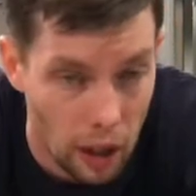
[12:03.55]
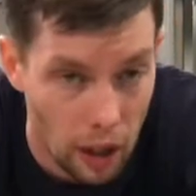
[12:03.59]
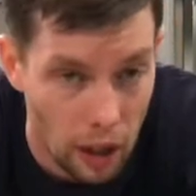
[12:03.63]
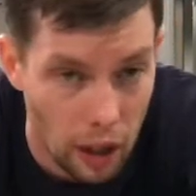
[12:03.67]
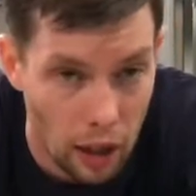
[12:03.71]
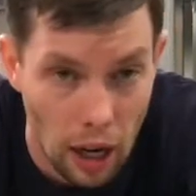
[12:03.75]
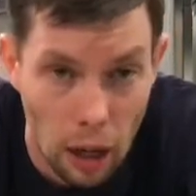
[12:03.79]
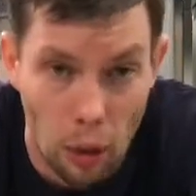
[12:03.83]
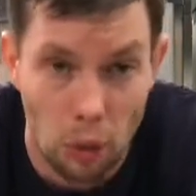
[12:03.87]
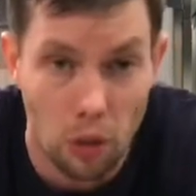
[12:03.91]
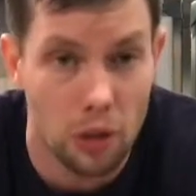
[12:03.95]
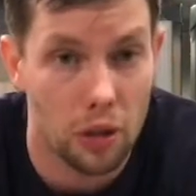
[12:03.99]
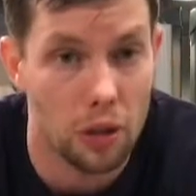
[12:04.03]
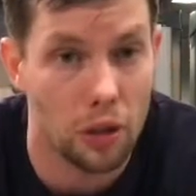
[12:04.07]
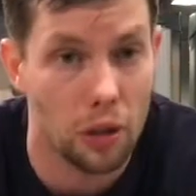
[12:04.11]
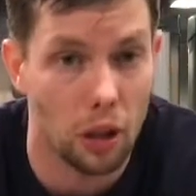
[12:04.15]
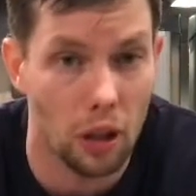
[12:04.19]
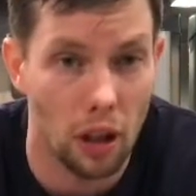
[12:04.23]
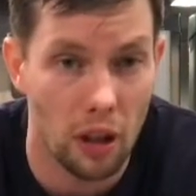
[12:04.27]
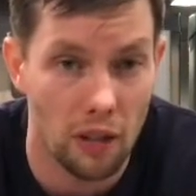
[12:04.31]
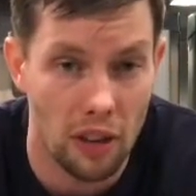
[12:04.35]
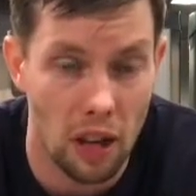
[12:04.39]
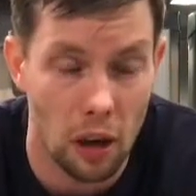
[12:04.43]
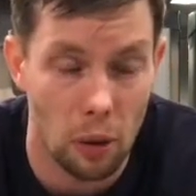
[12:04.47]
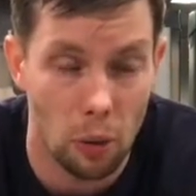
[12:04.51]
I would
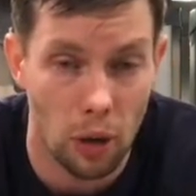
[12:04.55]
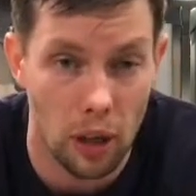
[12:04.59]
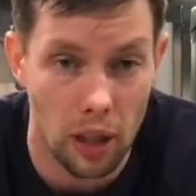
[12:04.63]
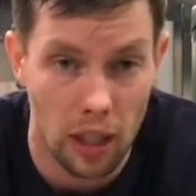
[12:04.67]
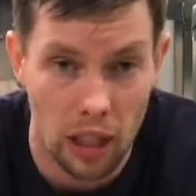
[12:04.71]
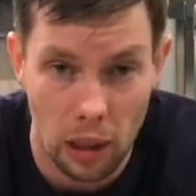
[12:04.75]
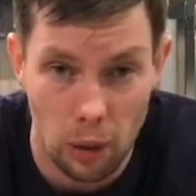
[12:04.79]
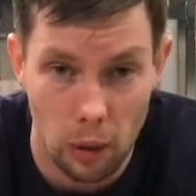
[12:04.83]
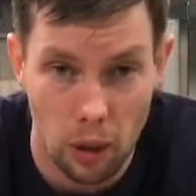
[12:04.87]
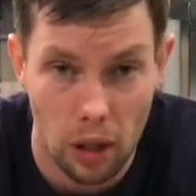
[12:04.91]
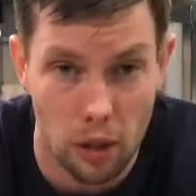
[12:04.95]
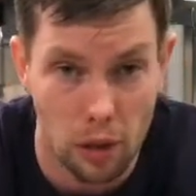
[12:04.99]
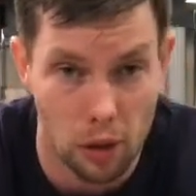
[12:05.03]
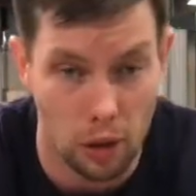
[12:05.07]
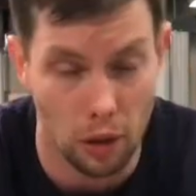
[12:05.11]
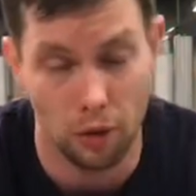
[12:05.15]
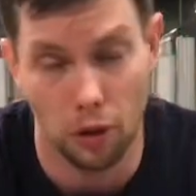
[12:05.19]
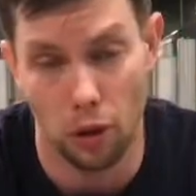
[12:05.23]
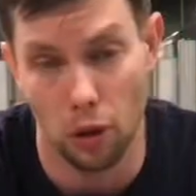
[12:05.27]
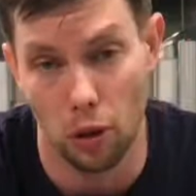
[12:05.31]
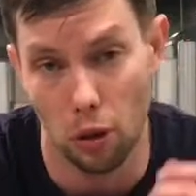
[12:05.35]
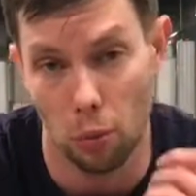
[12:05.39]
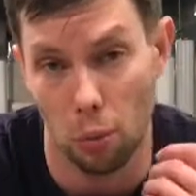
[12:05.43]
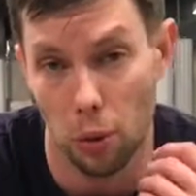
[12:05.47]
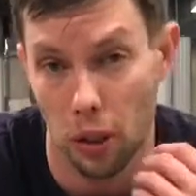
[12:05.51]
start off that way anyway, so
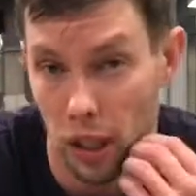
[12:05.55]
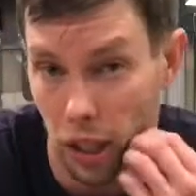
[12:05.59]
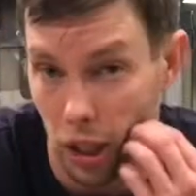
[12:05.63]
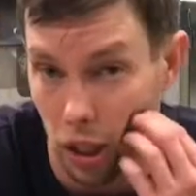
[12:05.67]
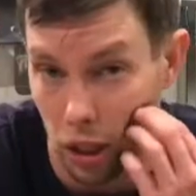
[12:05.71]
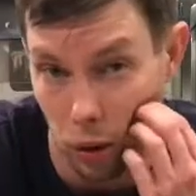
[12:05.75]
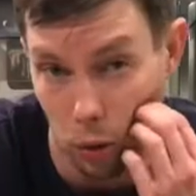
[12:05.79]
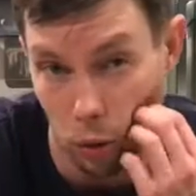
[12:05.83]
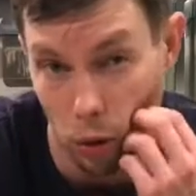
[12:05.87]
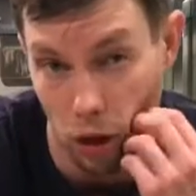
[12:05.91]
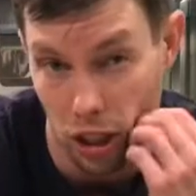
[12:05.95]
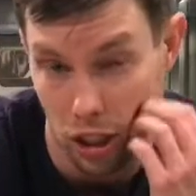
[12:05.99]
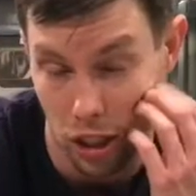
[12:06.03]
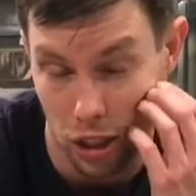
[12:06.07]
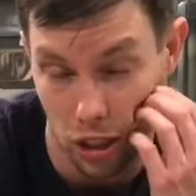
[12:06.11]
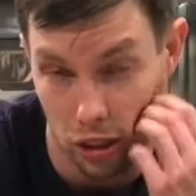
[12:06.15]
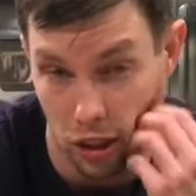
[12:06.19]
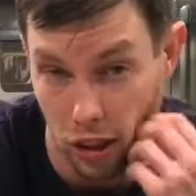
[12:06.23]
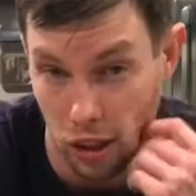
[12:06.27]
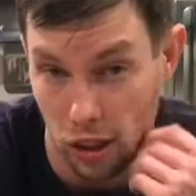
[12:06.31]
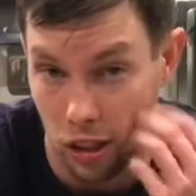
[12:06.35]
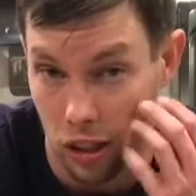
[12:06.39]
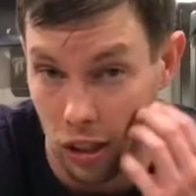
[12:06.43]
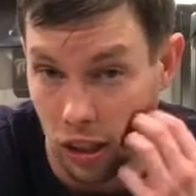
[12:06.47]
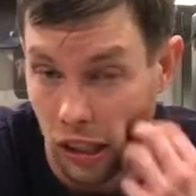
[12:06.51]
if you're a beginner watching
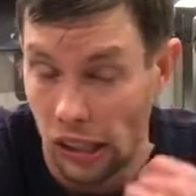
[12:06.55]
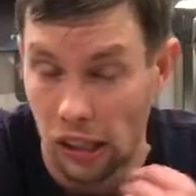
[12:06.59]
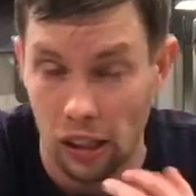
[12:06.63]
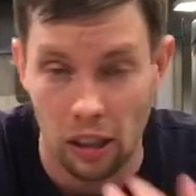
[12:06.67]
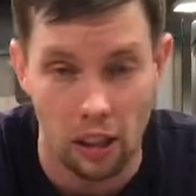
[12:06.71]
this,